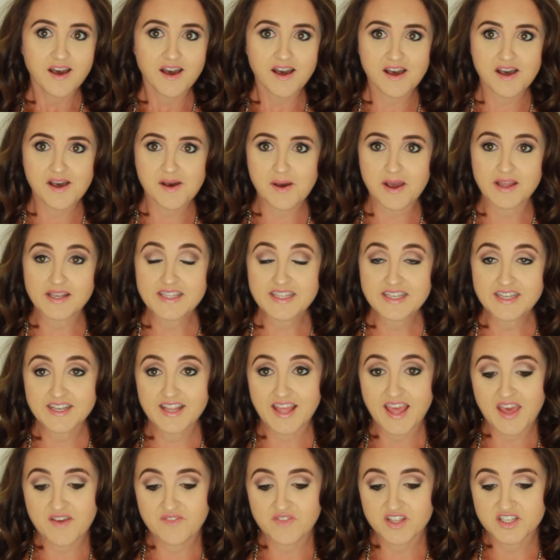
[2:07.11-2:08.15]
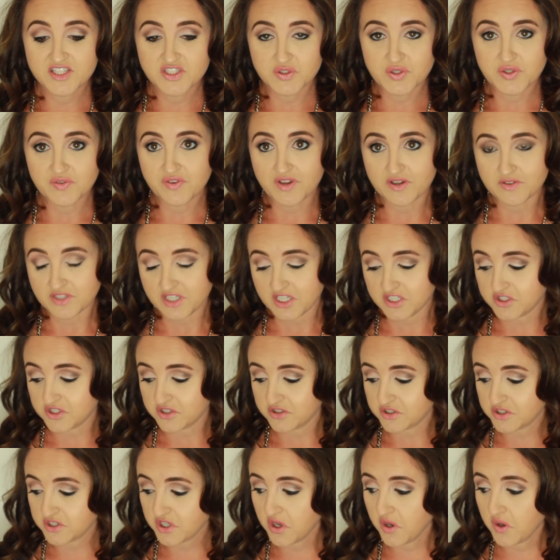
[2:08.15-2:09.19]
I needed a heavy duty foundation.
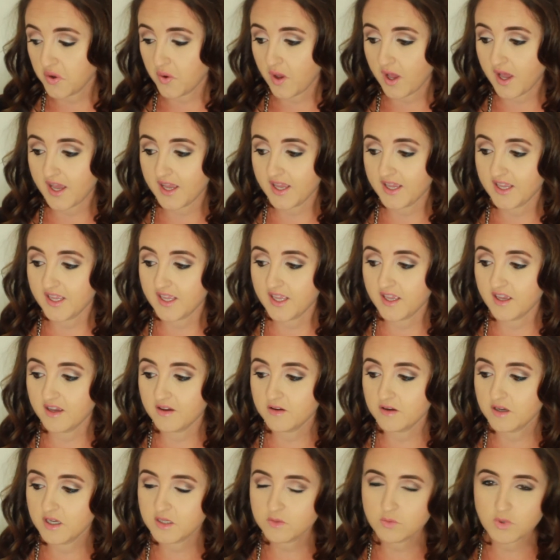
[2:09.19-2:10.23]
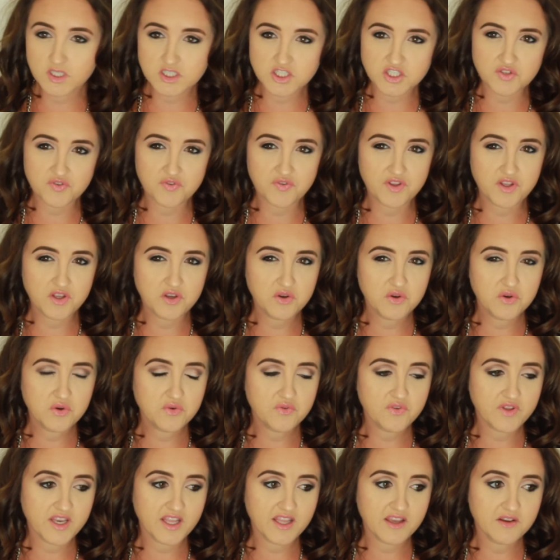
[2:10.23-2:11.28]
So I had watched a few
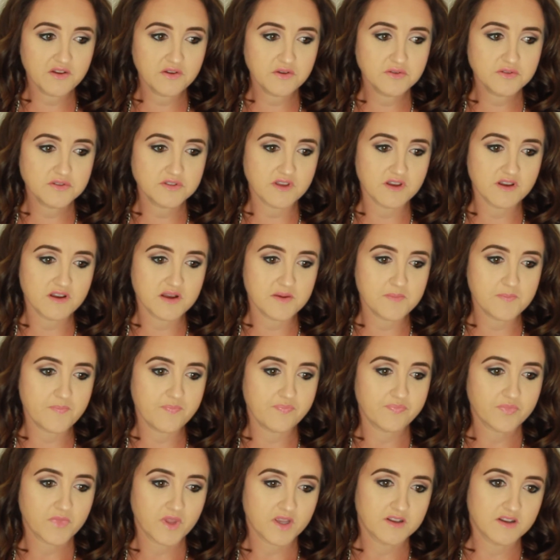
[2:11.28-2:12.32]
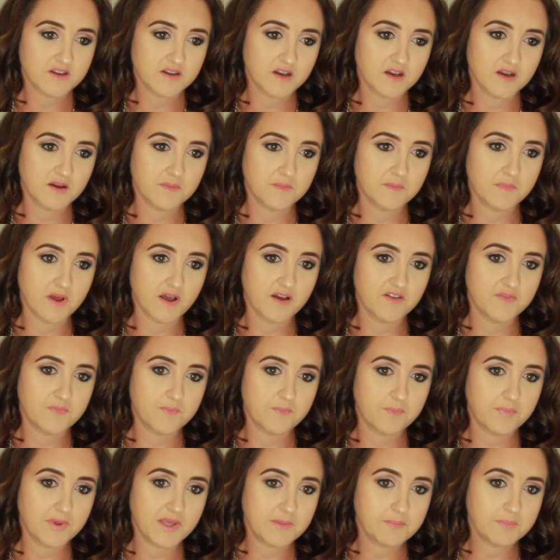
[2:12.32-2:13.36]
videos
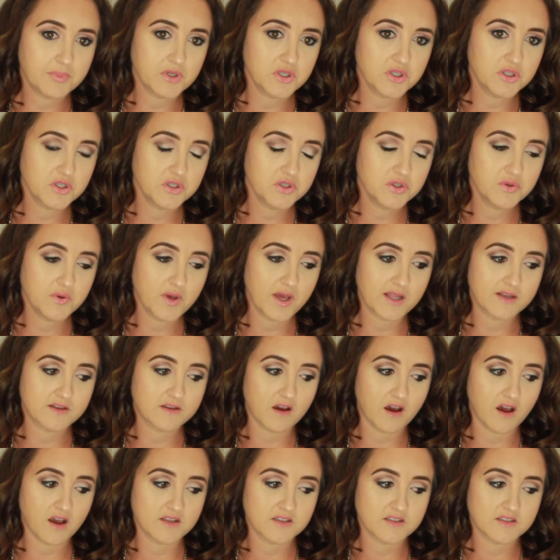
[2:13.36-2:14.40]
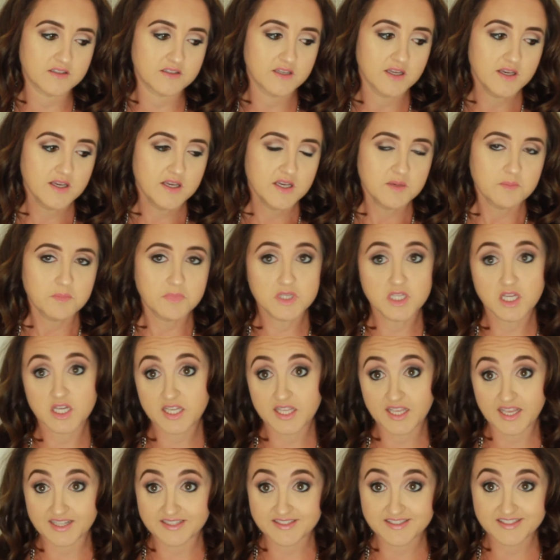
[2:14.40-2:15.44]
of people who had gotten,
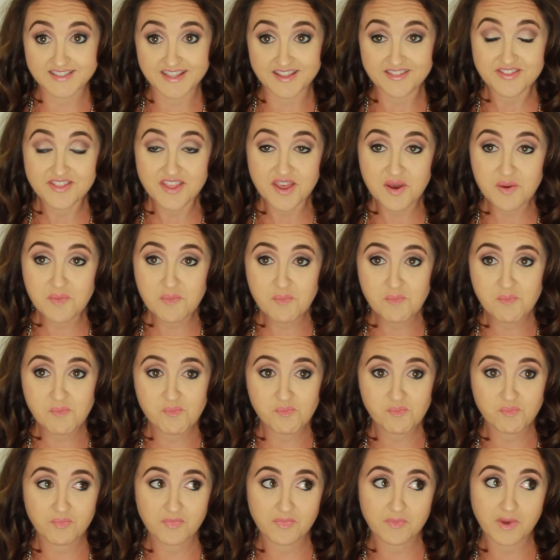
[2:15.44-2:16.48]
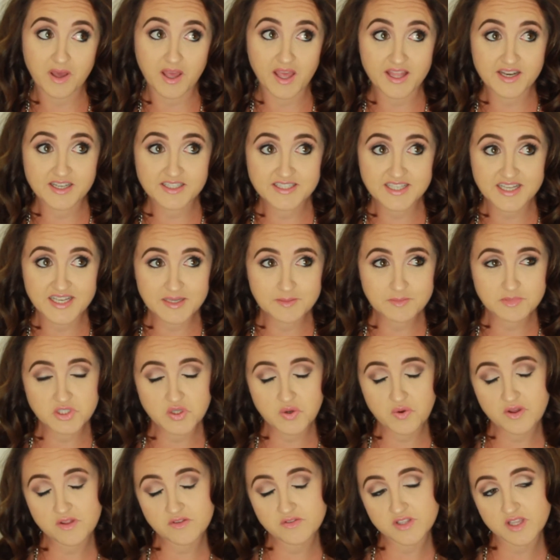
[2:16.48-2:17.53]
Milani had sent them ahead of time, so
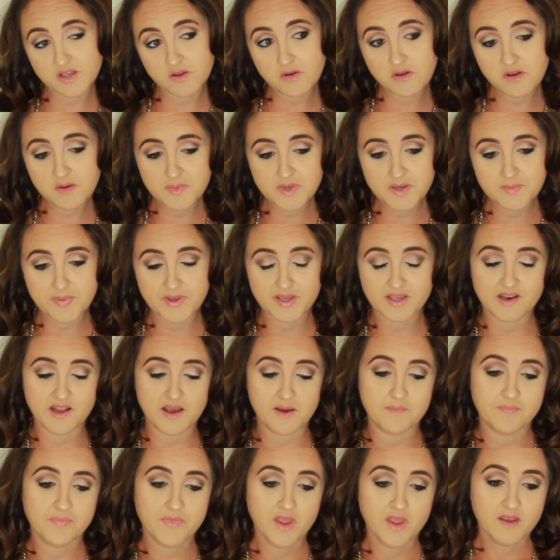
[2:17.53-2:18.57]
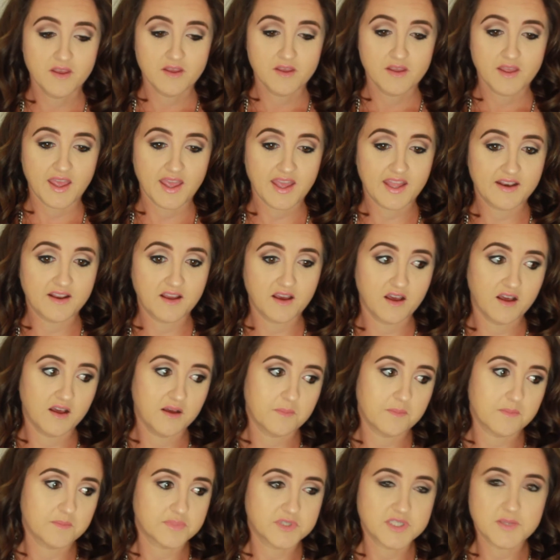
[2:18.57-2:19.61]
I was like, oh, I'm going to pick it up.
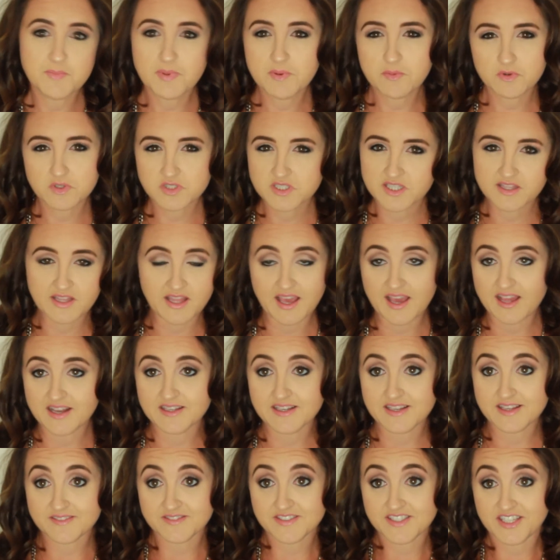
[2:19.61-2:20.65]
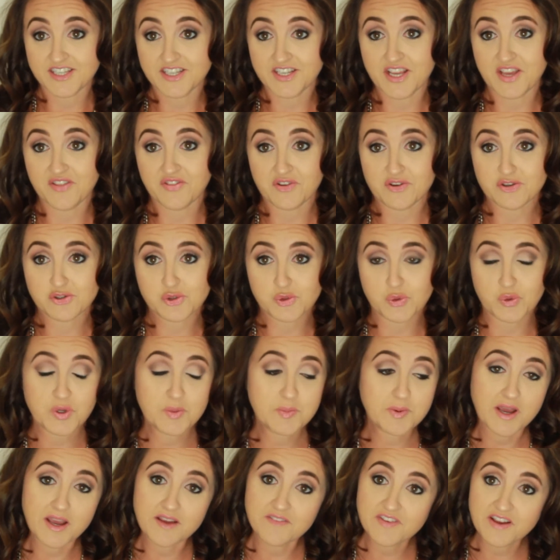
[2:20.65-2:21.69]
And some people were saying they hadn't seen it at their store,
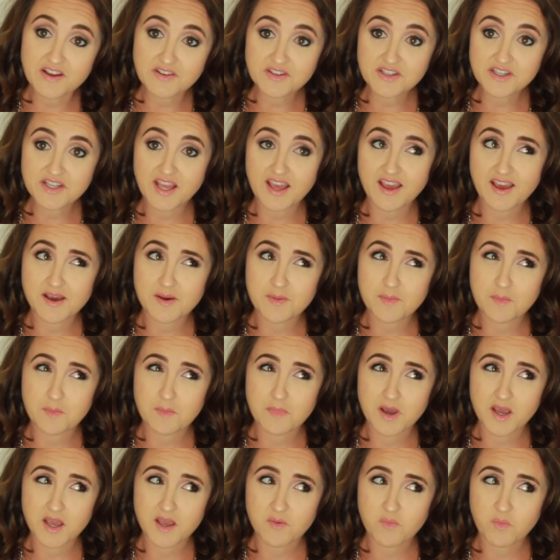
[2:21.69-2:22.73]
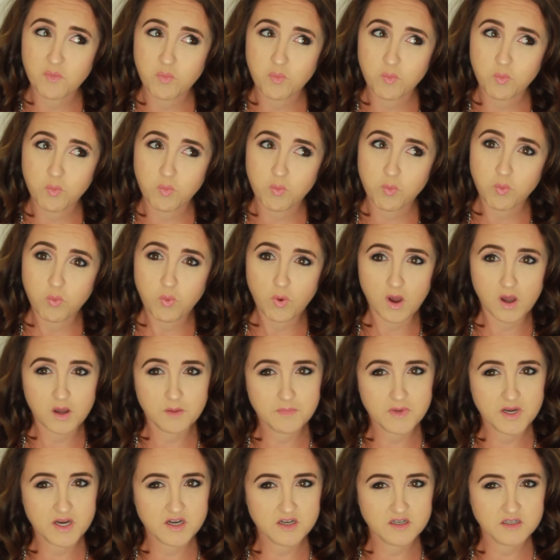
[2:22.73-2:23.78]
but I found it at my
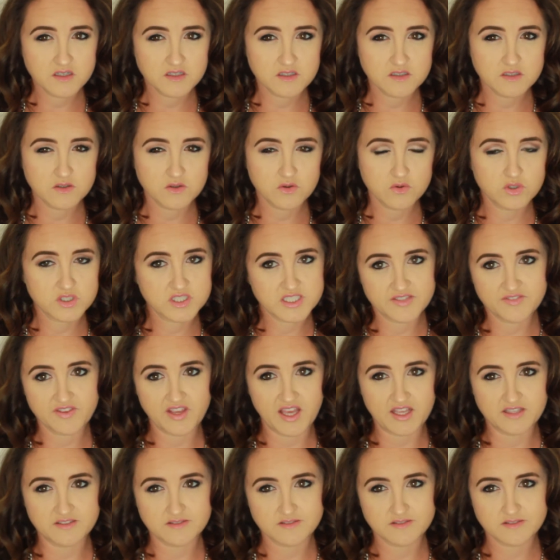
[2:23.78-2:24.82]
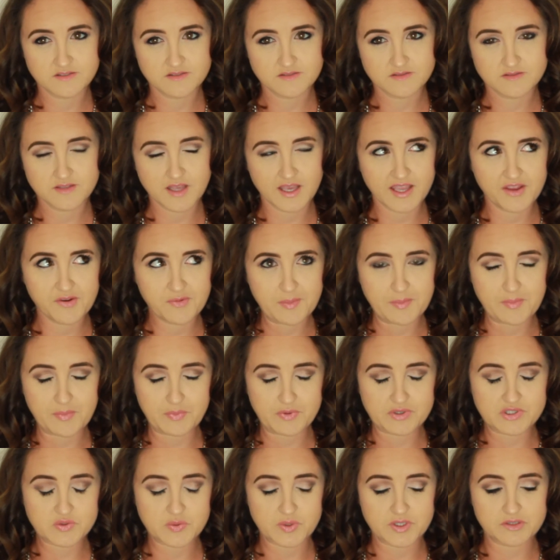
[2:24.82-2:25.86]
Walmart or CVS. I can't remember
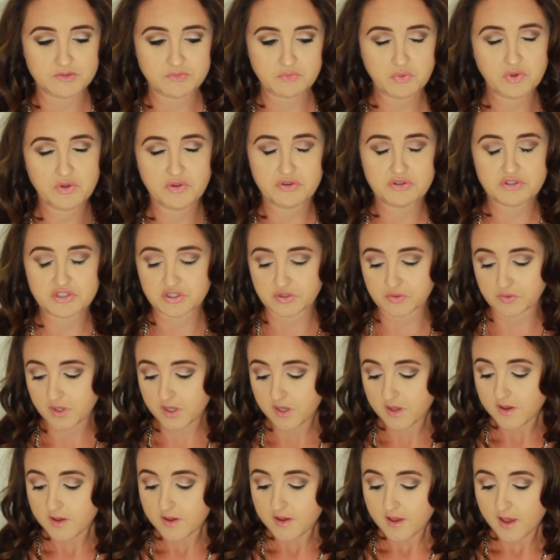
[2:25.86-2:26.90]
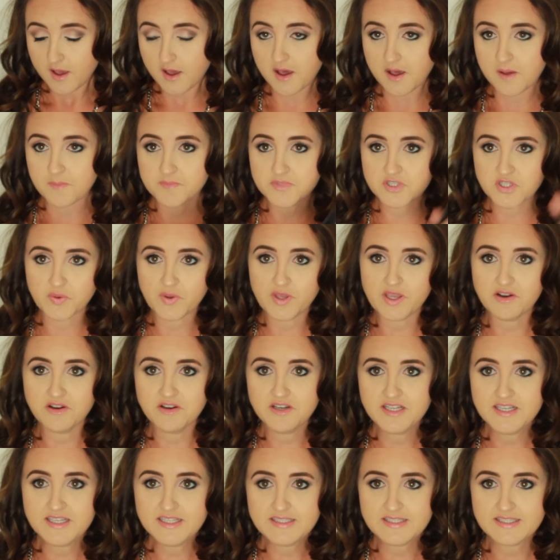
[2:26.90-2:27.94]
which one of the two. So here it
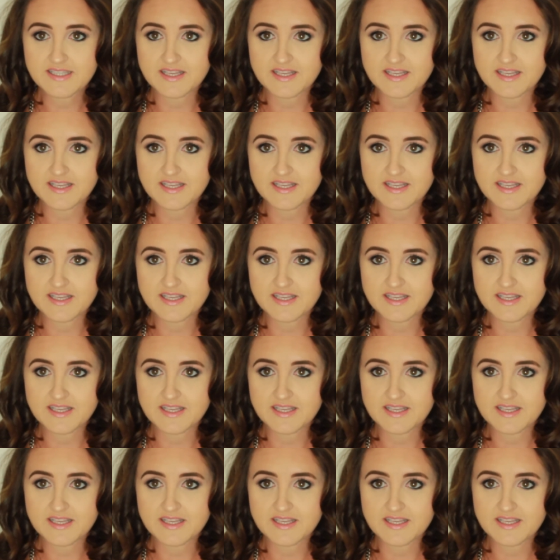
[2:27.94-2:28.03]
is.